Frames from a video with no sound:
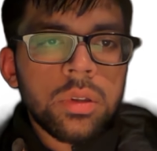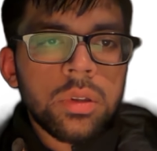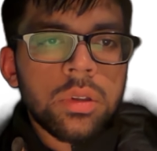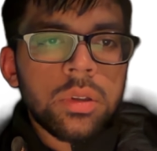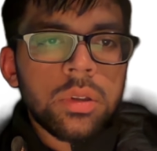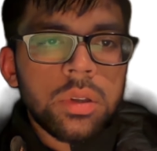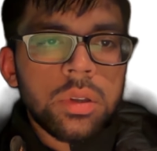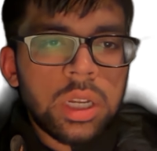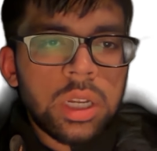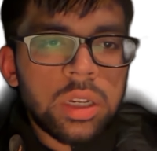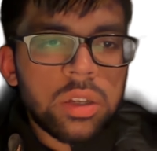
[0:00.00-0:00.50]

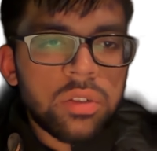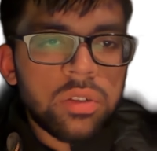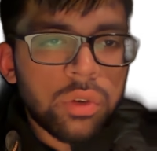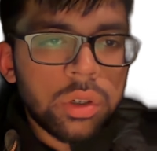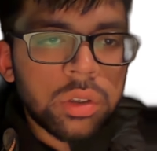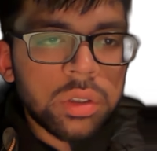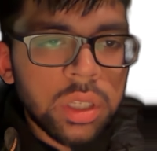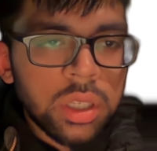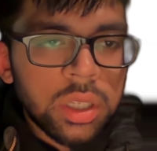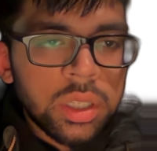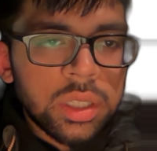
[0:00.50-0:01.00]
Hello everyone,
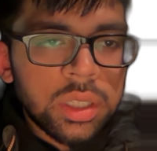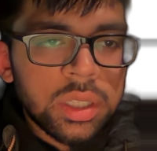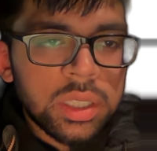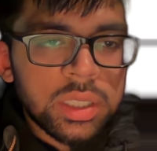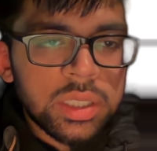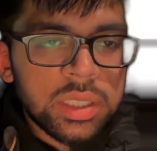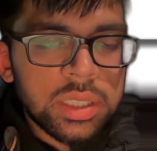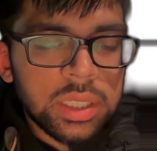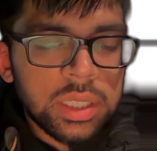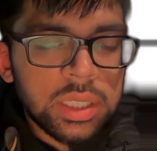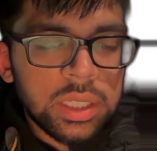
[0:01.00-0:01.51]
this
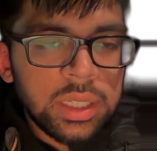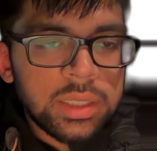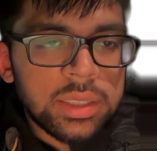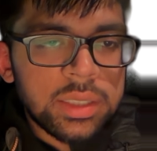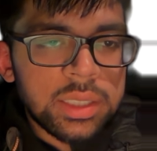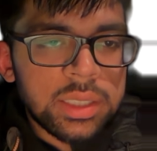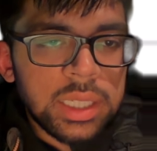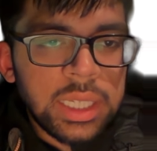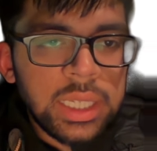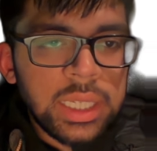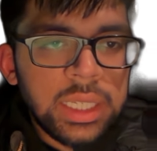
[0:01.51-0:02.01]
is
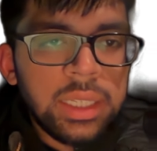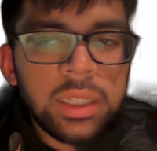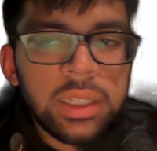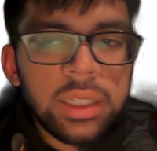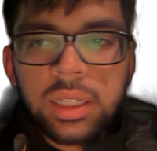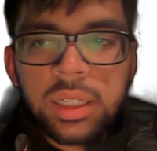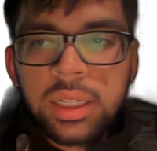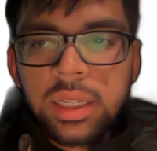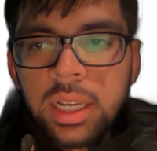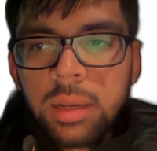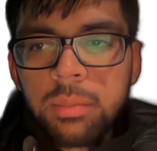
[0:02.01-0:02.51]
a
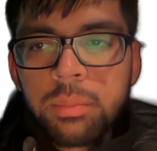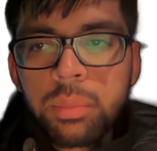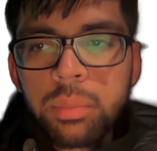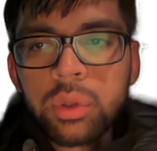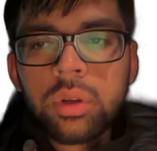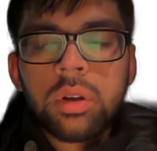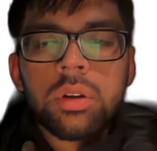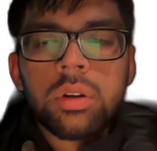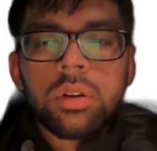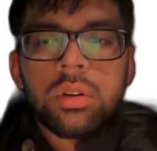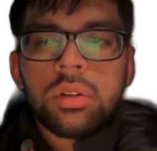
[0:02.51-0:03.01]
lab
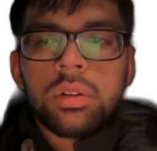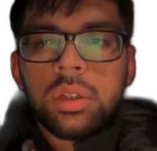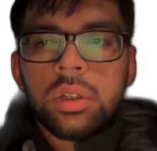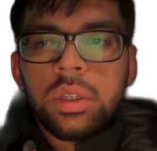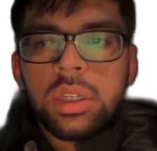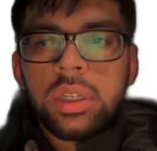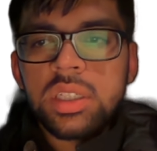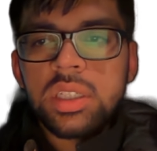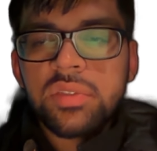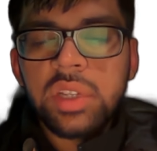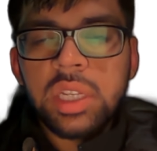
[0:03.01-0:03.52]
on
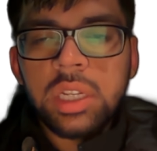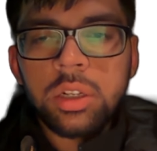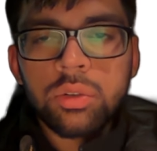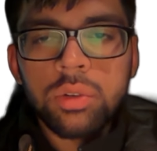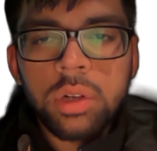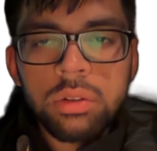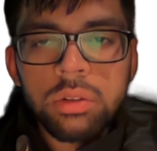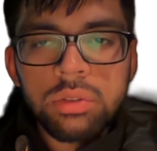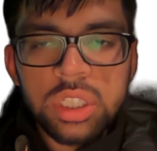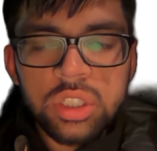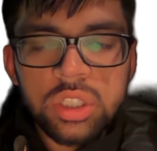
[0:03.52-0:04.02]
InterVLAN
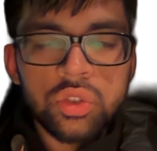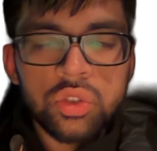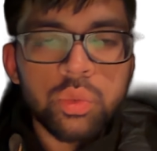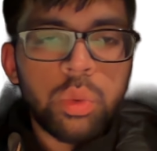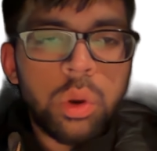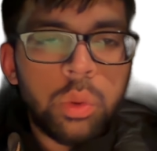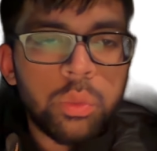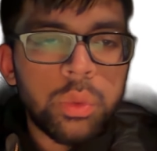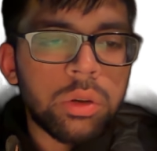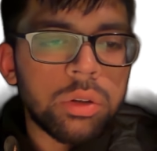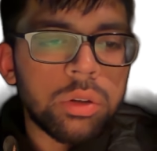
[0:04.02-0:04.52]
routing. So what
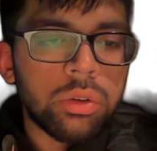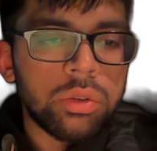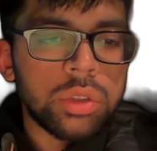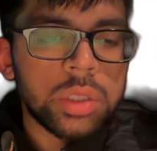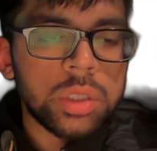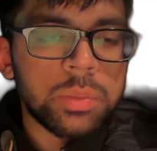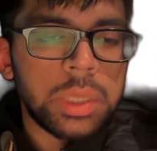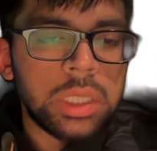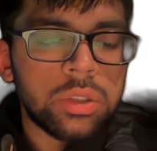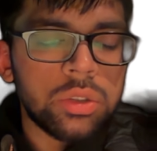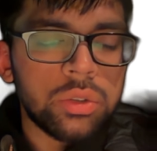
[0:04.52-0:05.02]
we are going to be
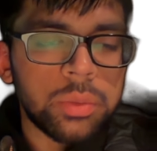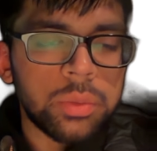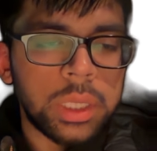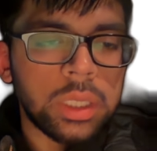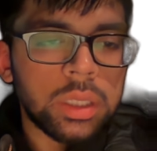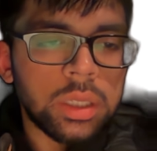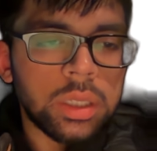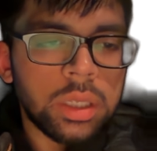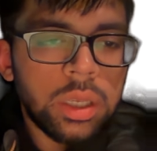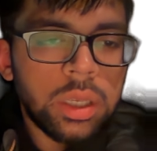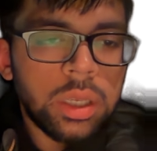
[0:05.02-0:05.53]
doing
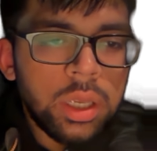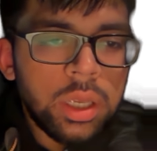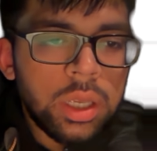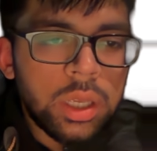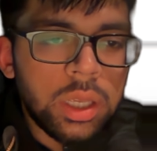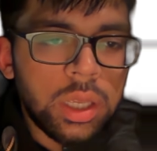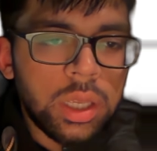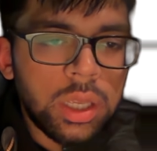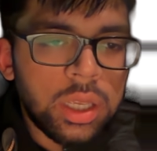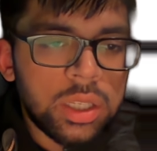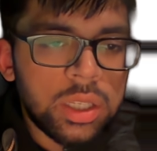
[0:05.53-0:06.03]

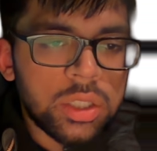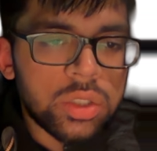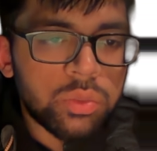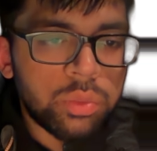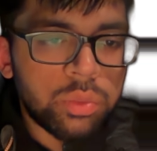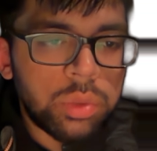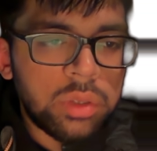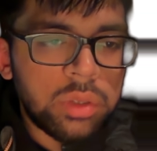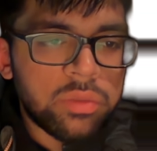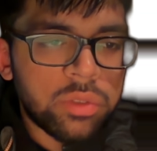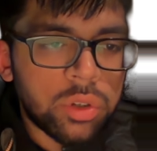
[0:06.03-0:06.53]
is we've
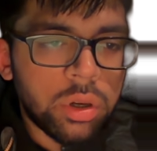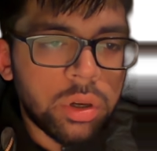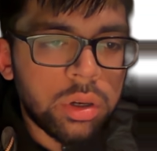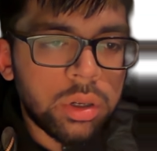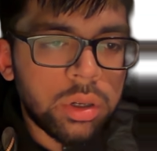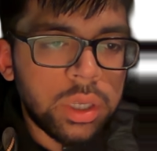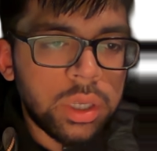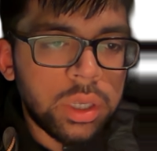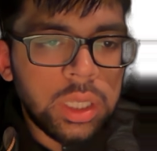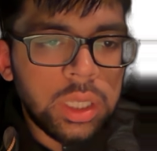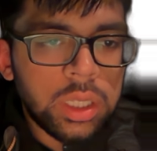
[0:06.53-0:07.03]
got
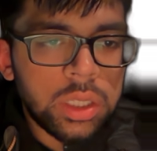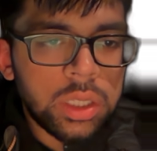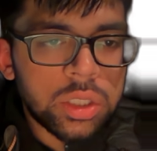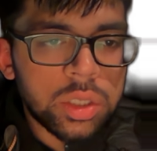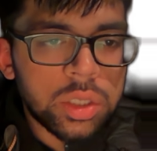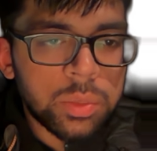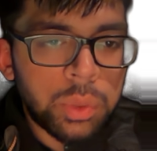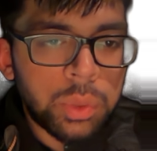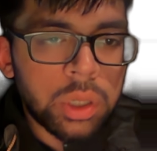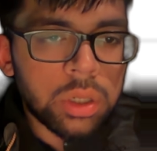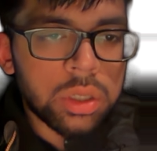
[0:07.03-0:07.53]
a
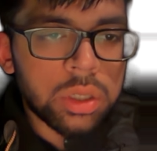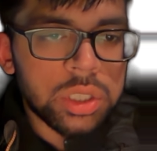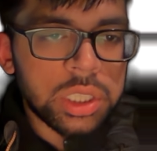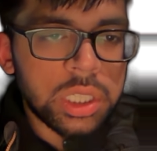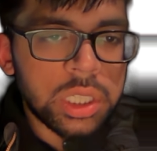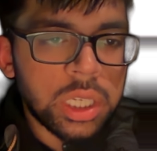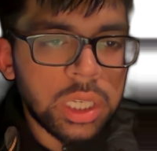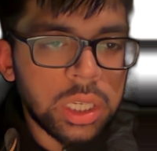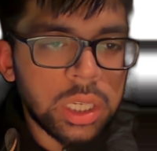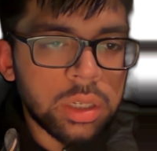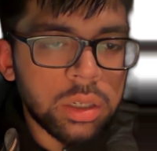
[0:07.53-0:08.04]
topology
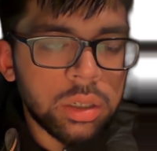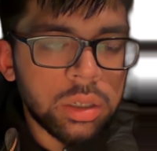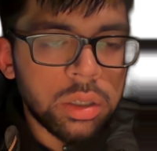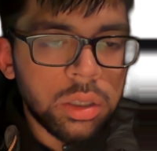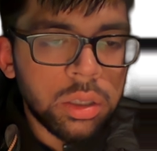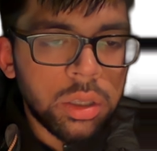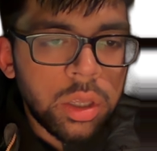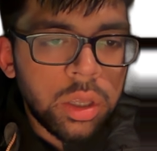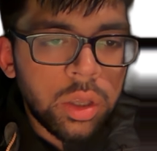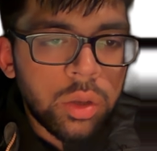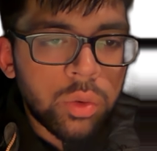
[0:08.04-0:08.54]
here
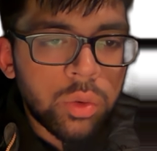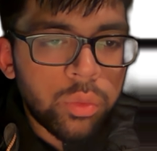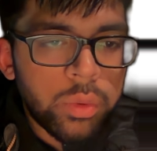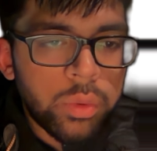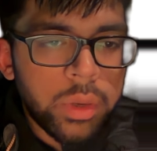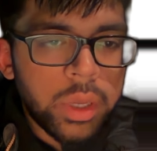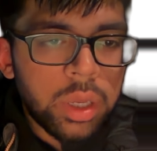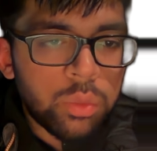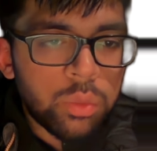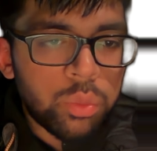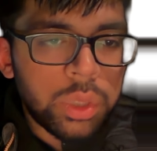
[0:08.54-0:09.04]
where we
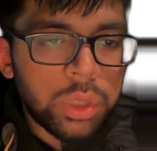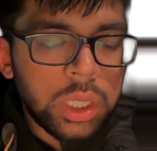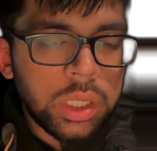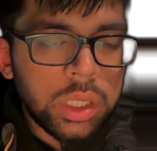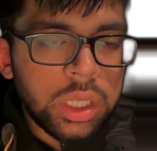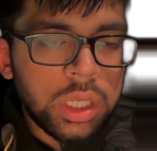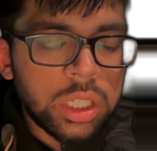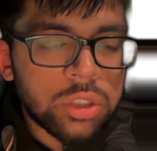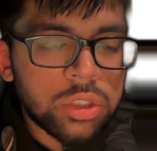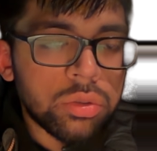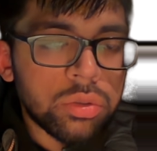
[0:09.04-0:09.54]
need
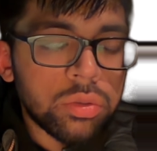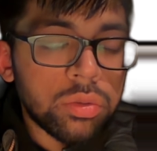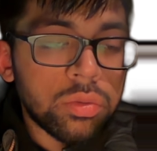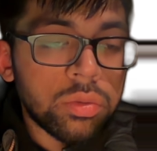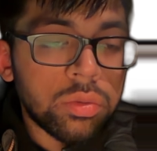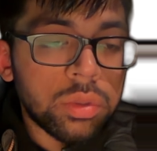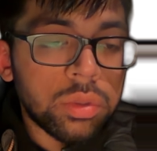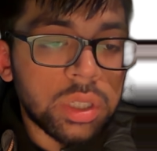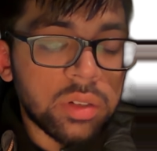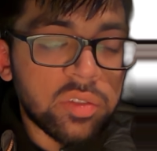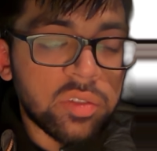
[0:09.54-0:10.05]
to
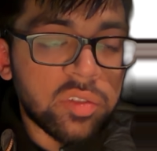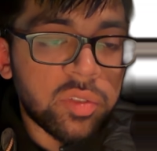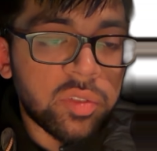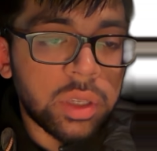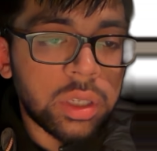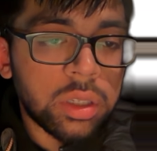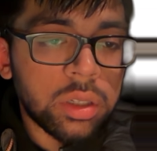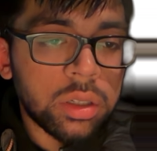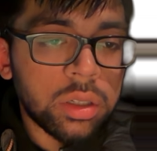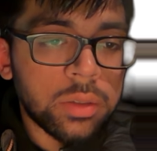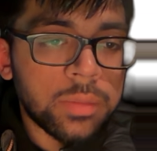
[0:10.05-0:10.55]

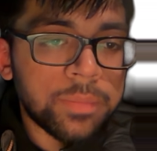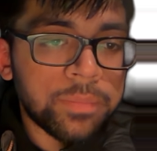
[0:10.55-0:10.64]
configure